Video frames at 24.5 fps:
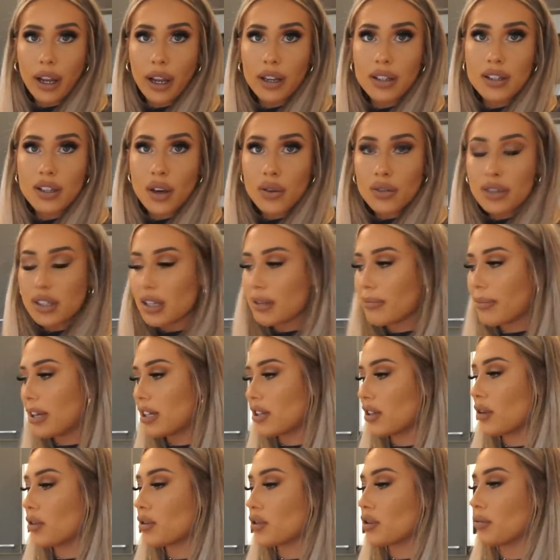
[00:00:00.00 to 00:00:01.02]
It toasted my
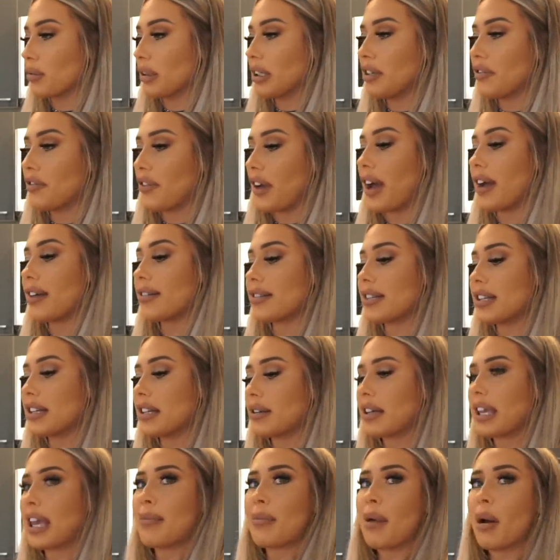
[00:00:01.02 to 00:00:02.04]
toast really fast and
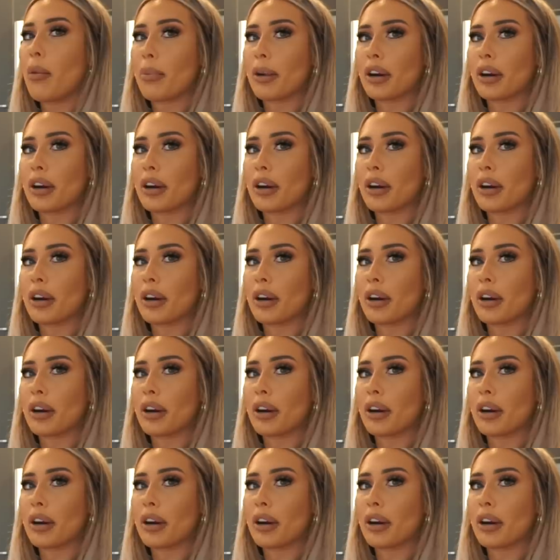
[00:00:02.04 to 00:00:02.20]
it came out